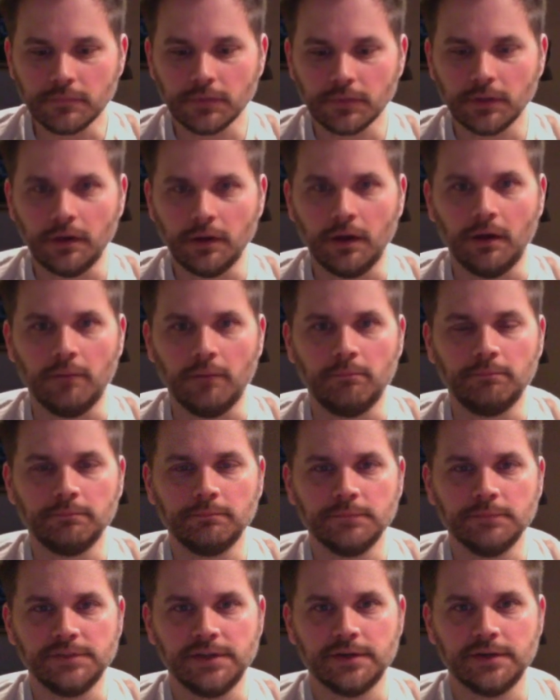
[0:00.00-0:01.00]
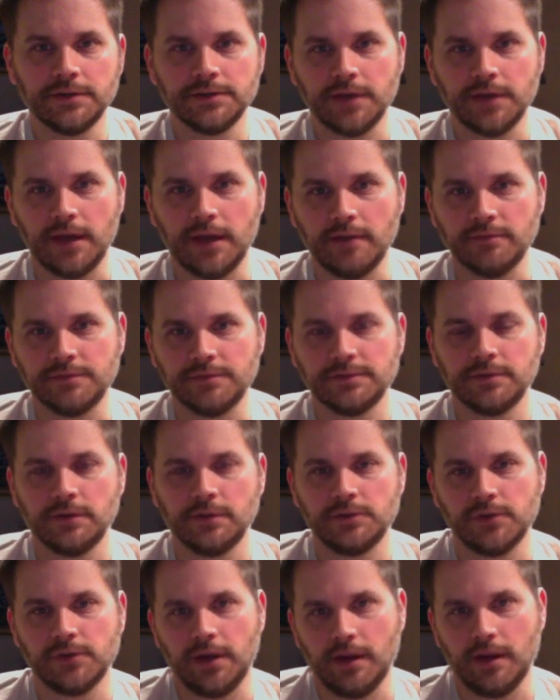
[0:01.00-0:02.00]
Um, dinners, I have I
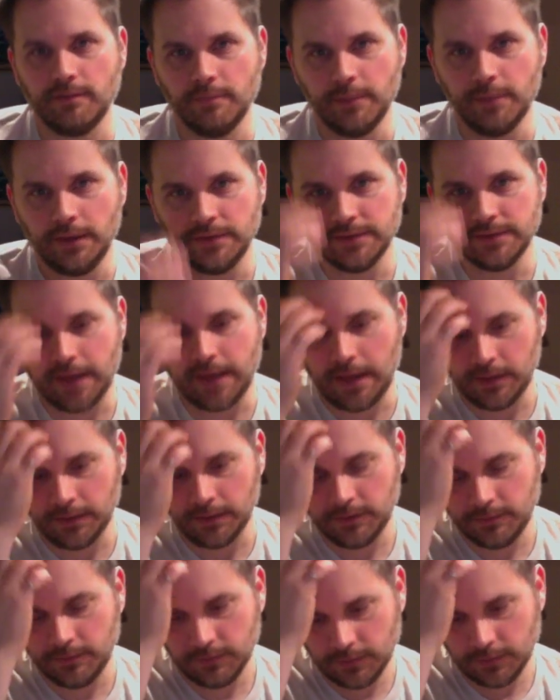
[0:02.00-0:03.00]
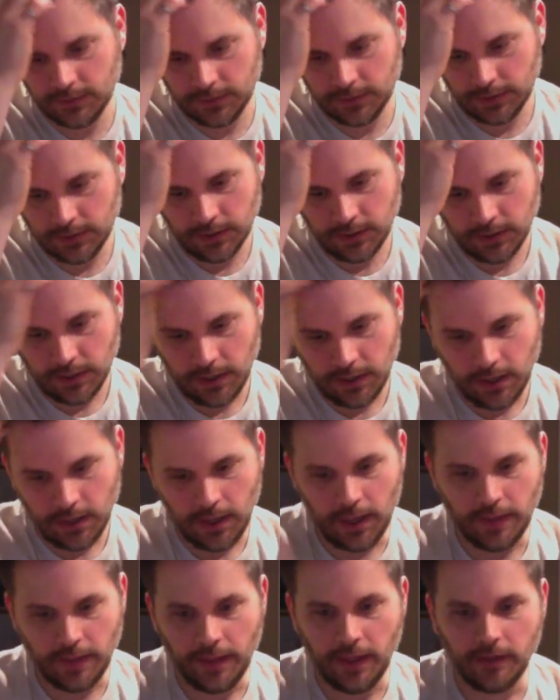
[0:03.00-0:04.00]
try to have a big salad,
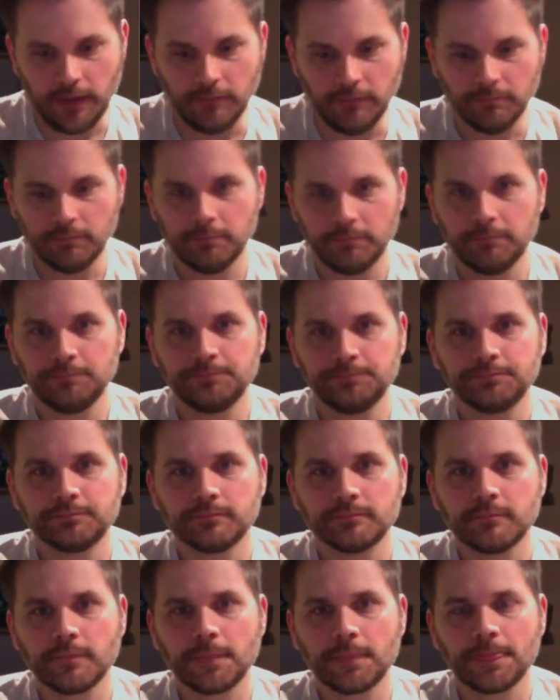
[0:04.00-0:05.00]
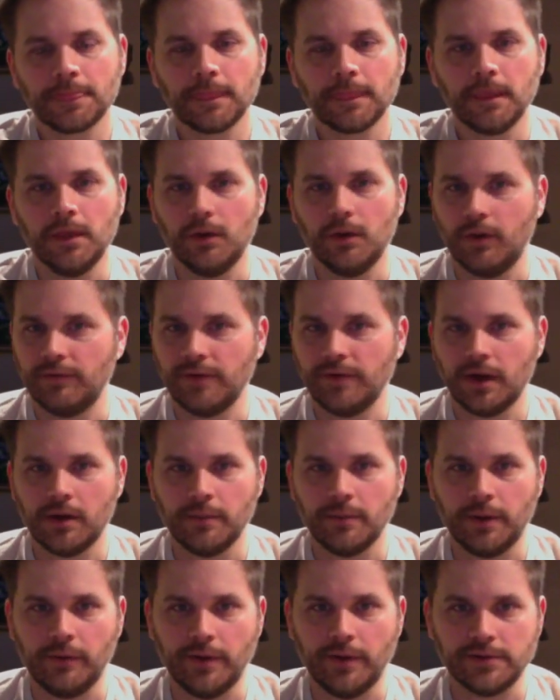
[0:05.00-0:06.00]
and then, you know, I've got all
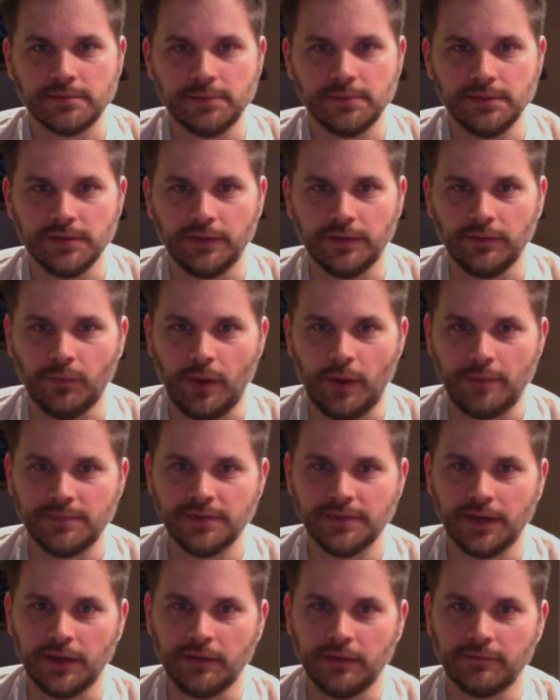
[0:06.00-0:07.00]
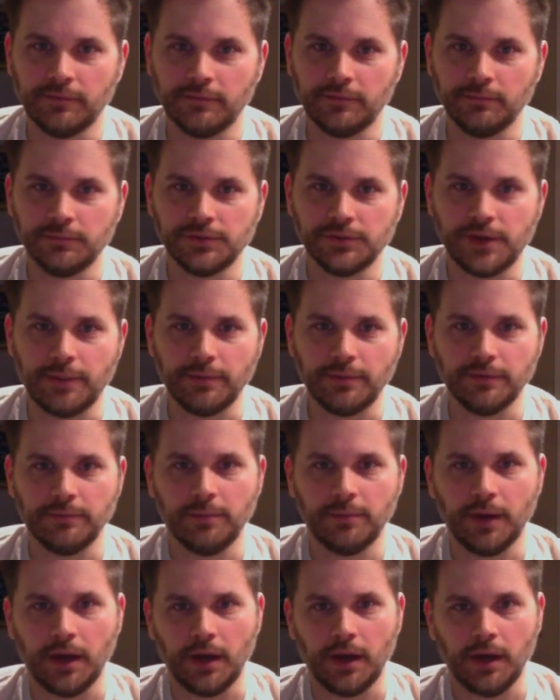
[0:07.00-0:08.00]
my recipes on the website from shepherd's
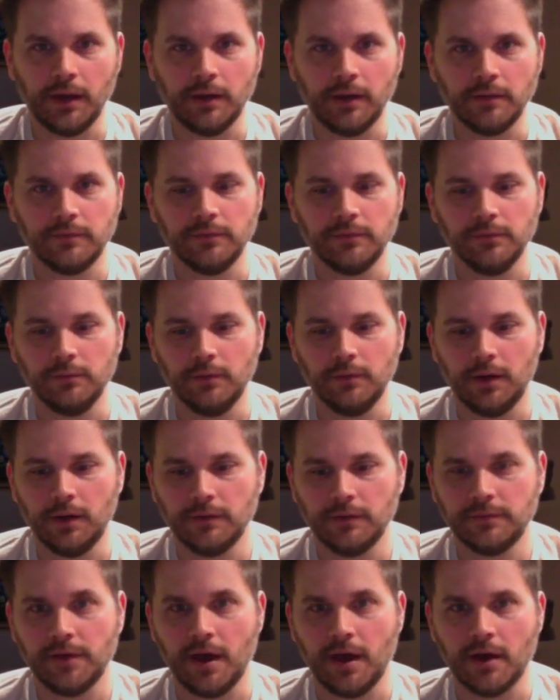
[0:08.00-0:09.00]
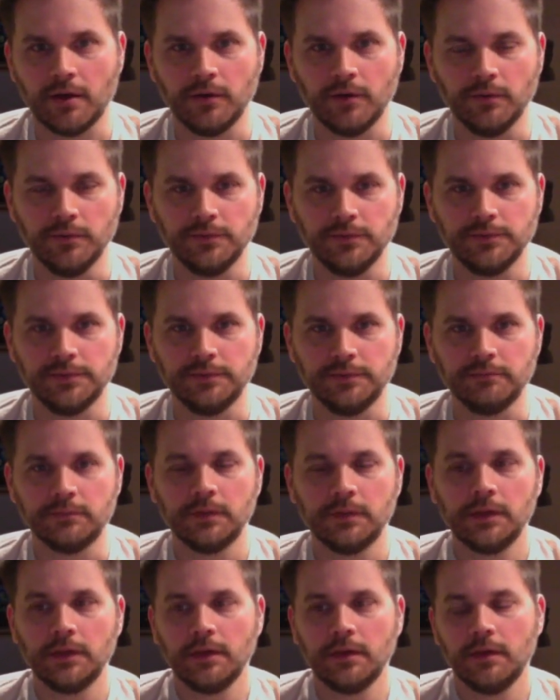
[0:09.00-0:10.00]
pie to uh, tacos and
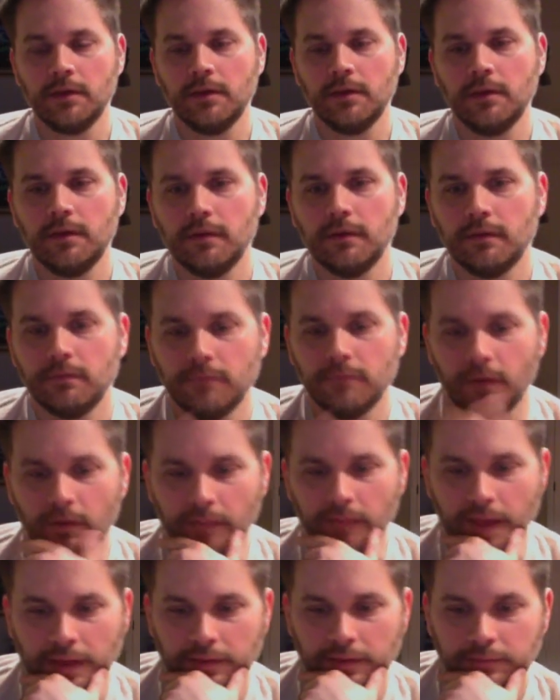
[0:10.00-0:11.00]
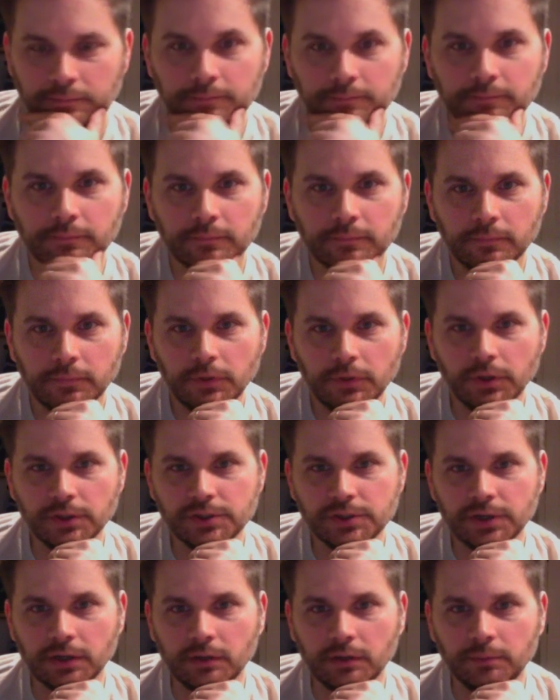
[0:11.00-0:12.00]
all that. You can
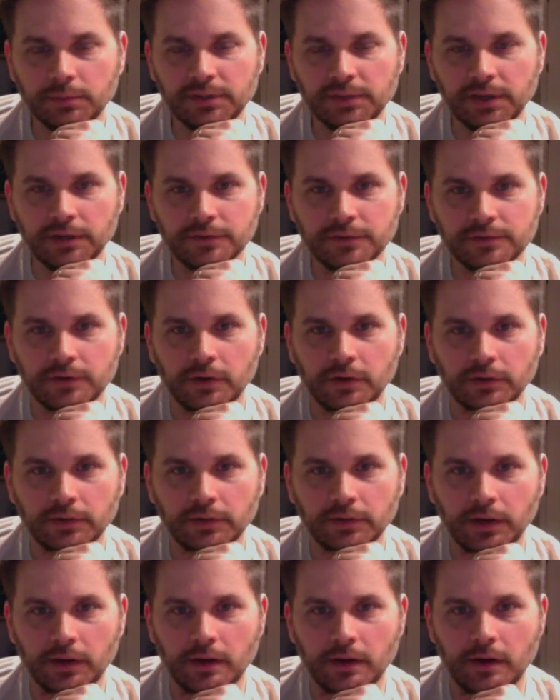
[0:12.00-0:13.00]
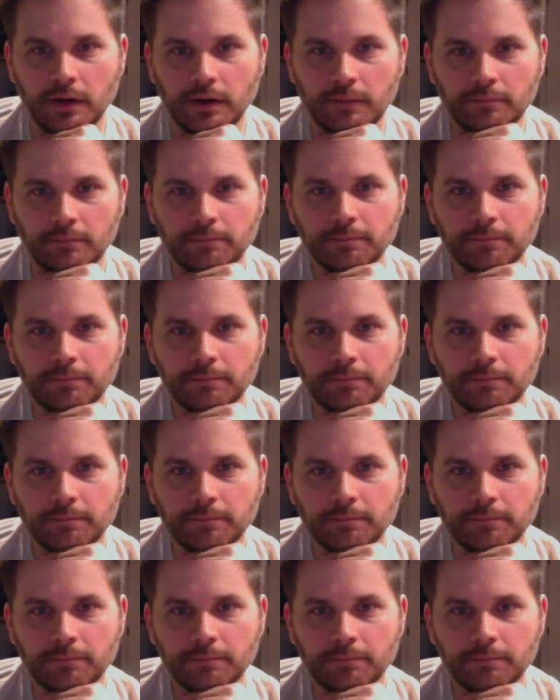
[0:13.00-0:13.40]
check out potatostrong.com.